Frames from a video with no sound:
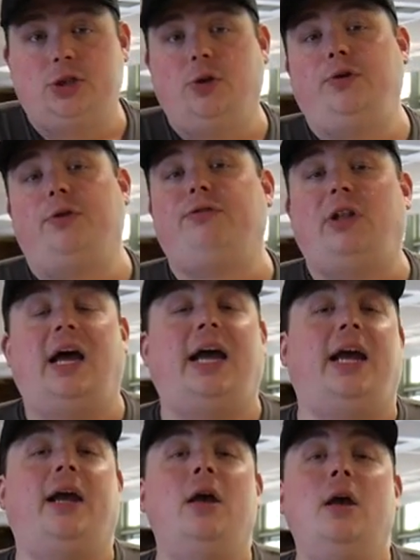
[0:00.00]
So if you're
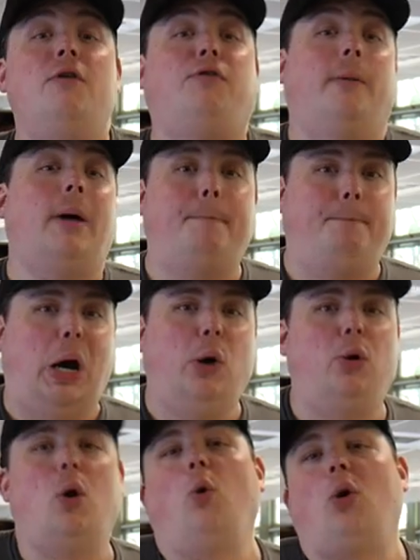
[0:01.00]
flying from a
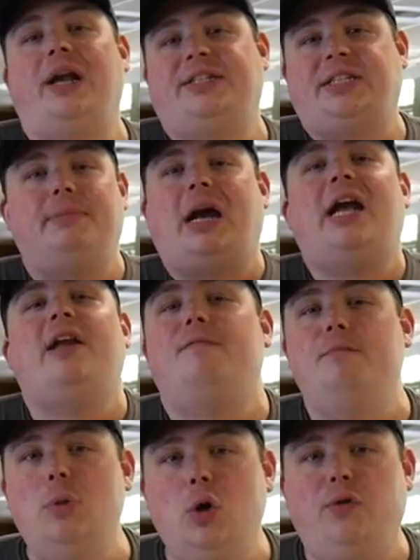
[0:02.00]
boat or some kind of
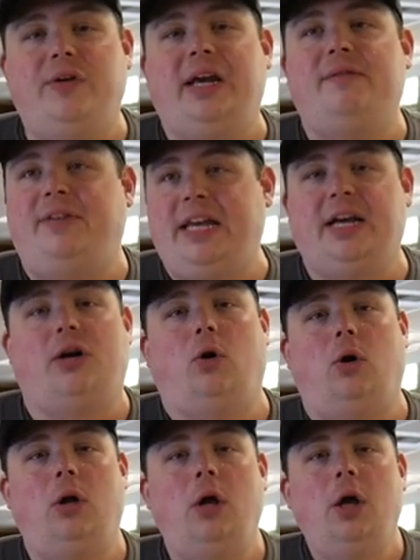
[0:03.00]
moving
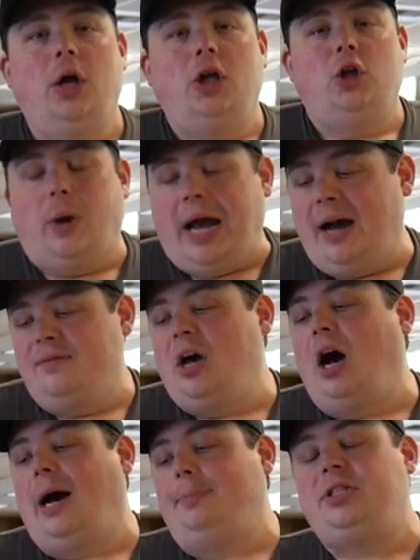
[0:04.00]
vehicle, you have the
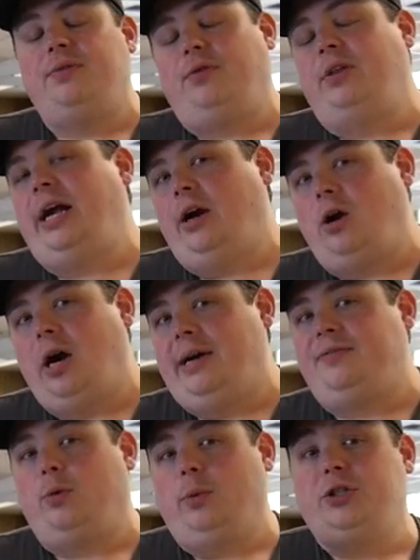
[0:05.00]
option for the
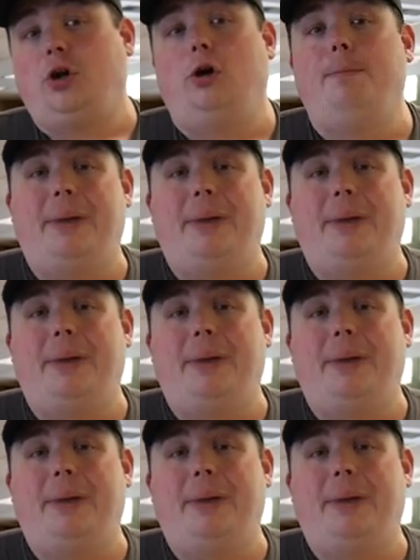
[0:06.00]
aircraft to return